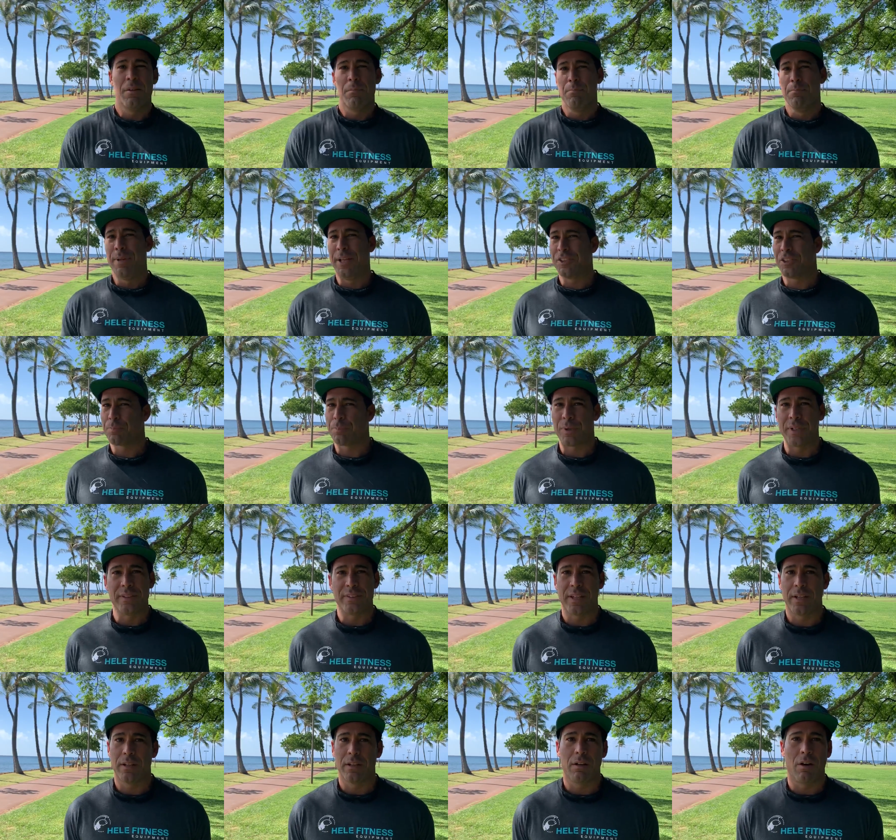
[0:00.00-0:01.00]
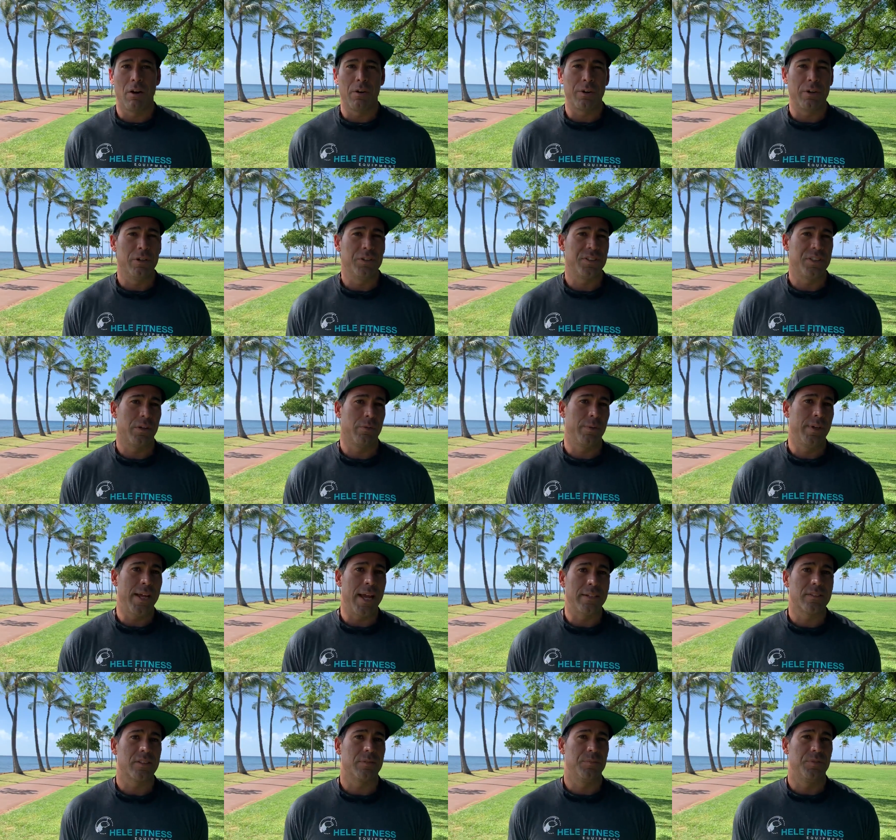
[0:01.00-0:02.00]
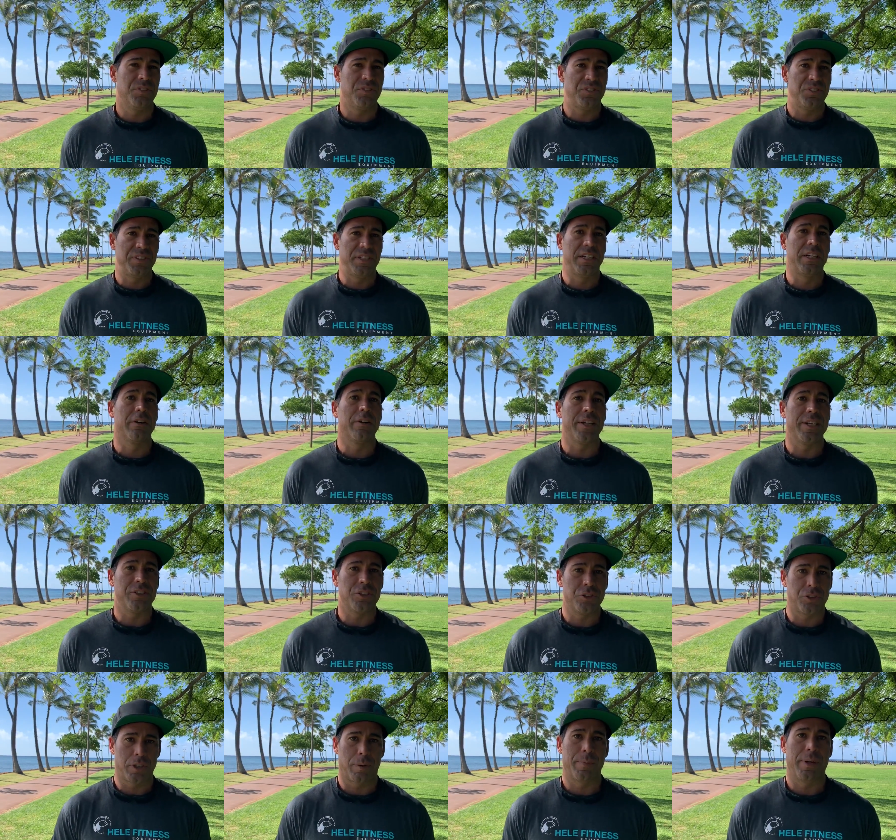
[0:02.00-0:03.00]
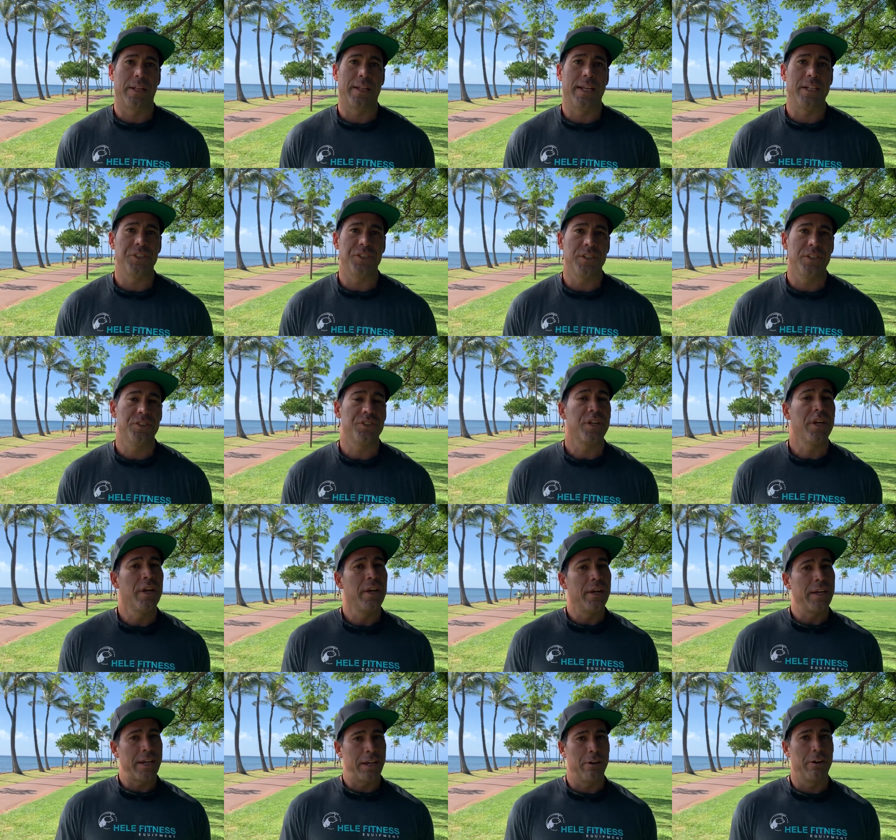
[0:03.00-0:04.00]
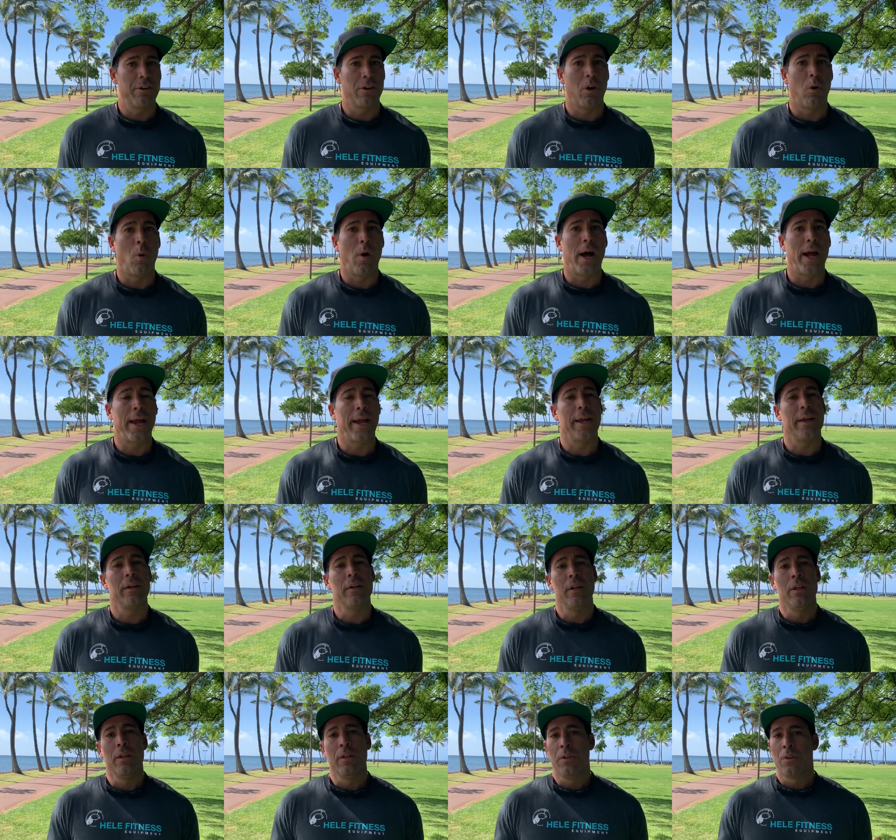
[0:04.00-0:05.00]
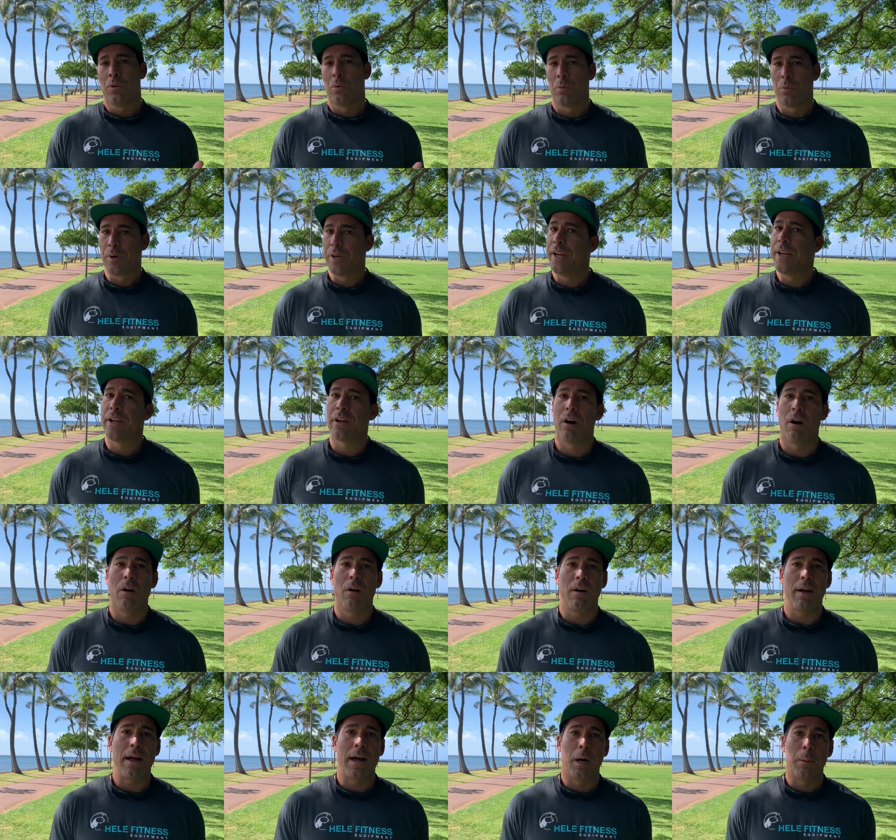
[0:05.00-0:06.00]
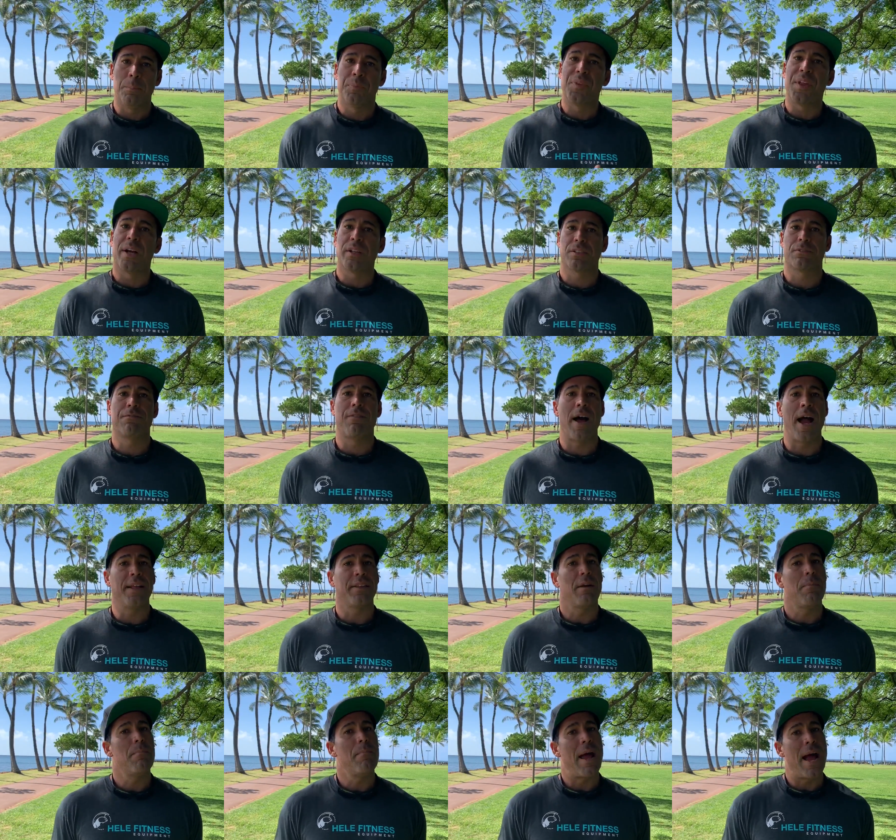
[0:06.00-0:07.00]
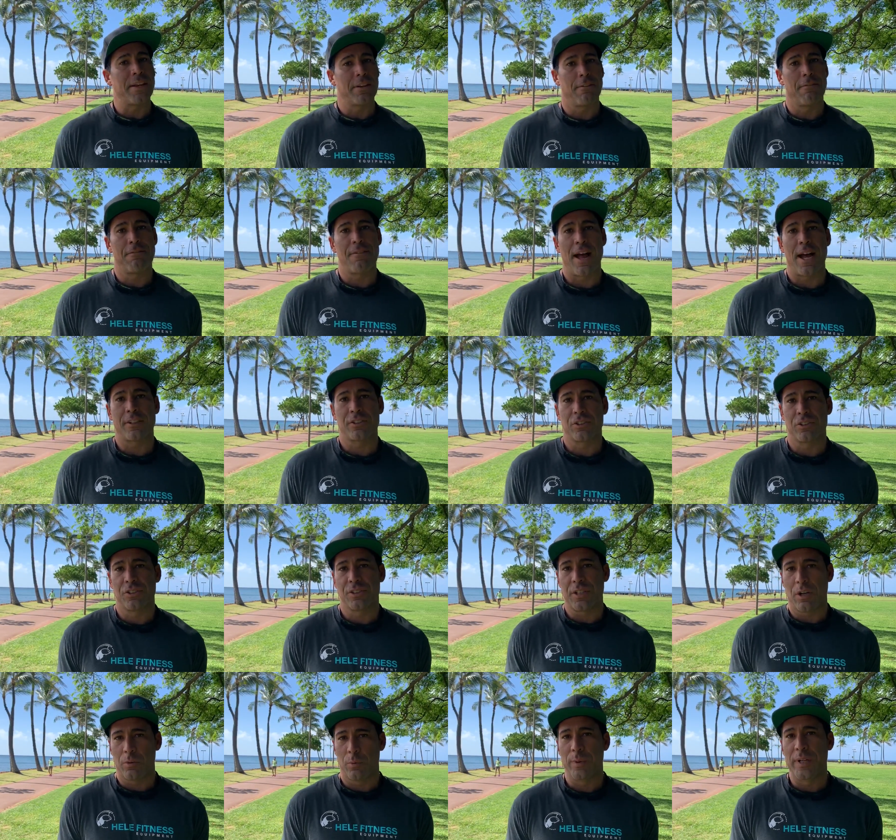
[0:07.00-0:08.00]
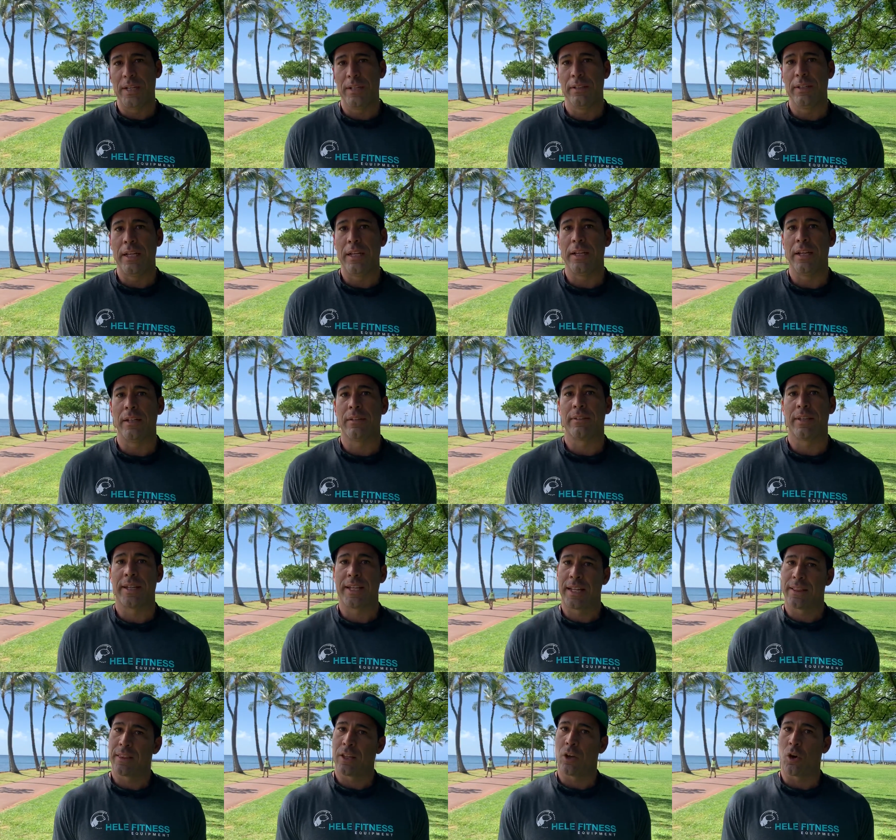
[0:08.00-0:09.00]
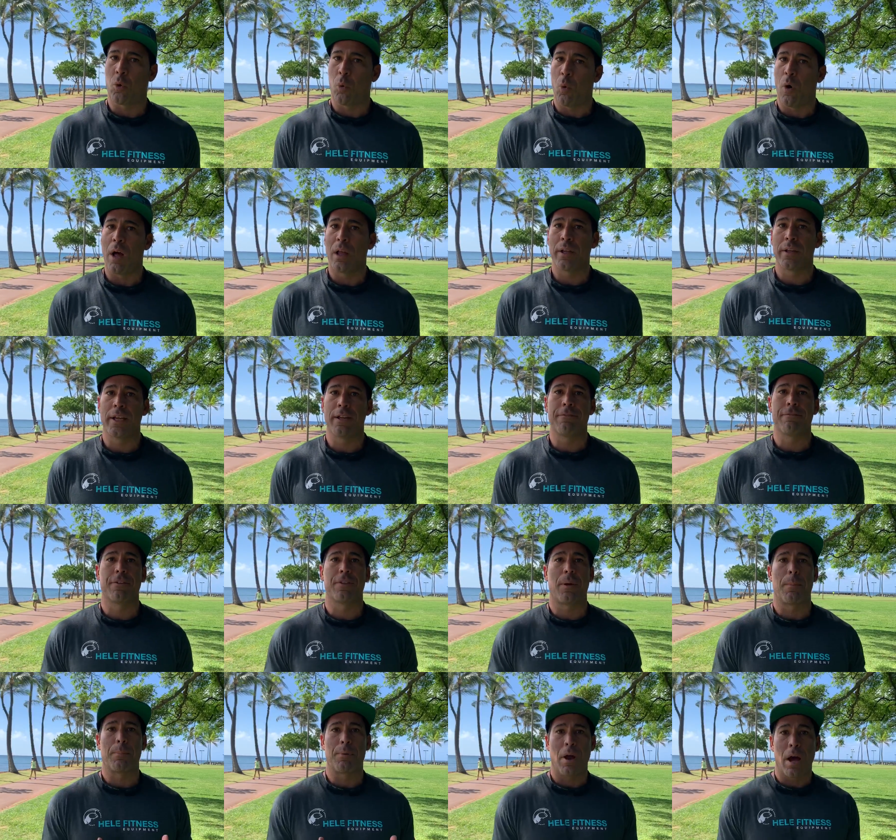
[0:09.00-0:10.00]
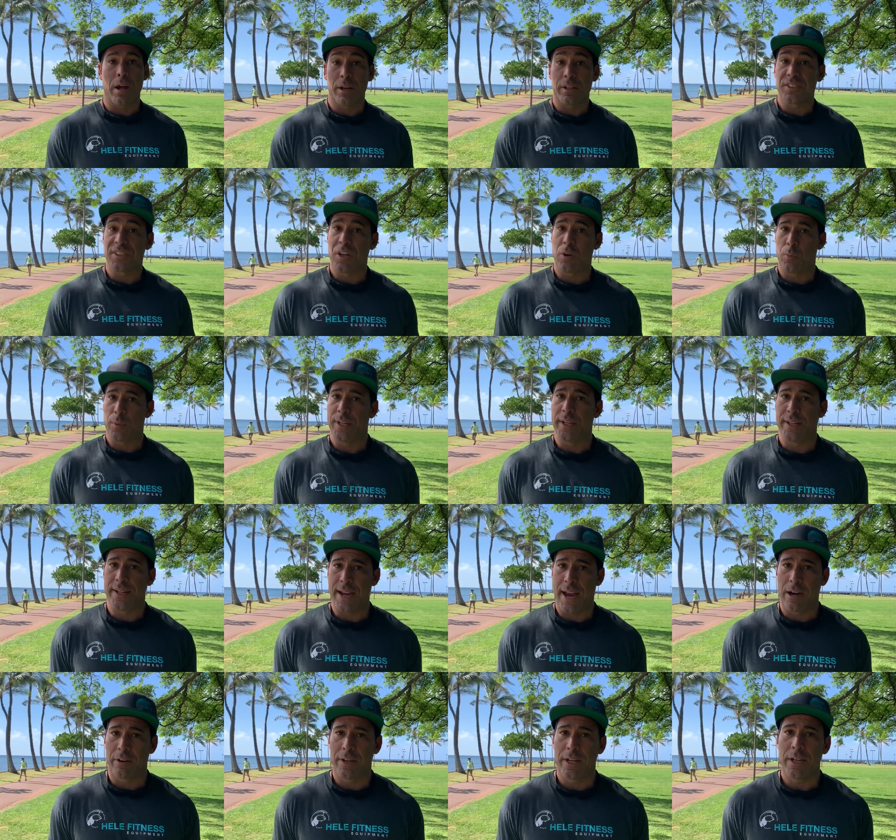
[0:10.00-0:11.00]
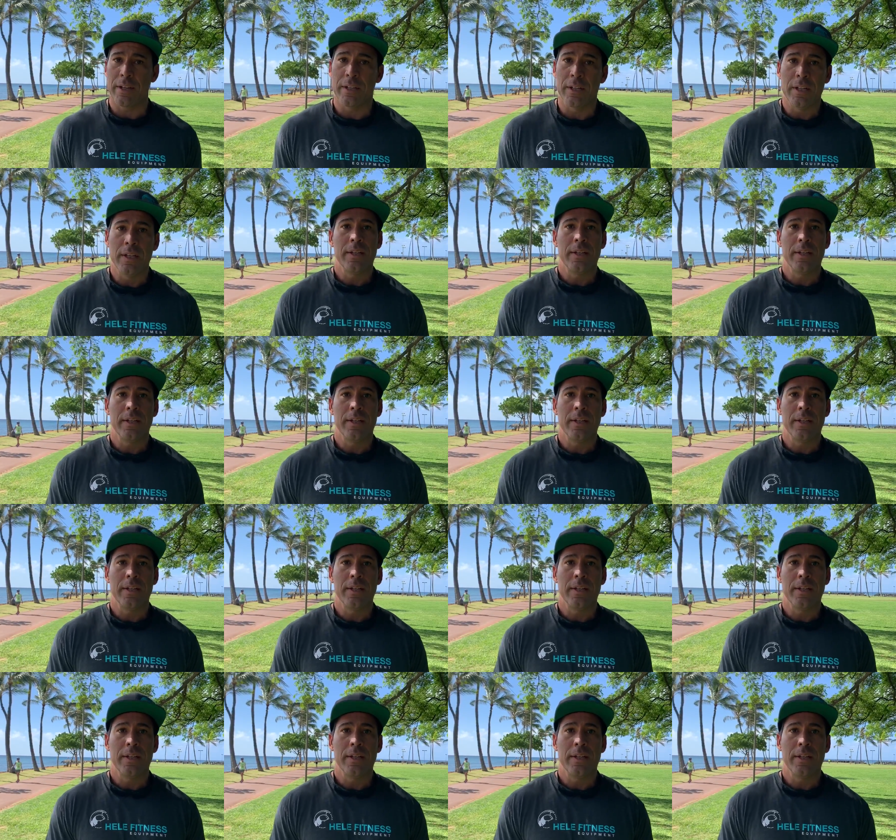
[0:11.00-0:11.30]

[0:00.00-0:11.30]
misprinted logos, and we had some serious tribulations here in Hawaii. Rico helped us find the manufacturers that we needed to get the quality for the products that we carry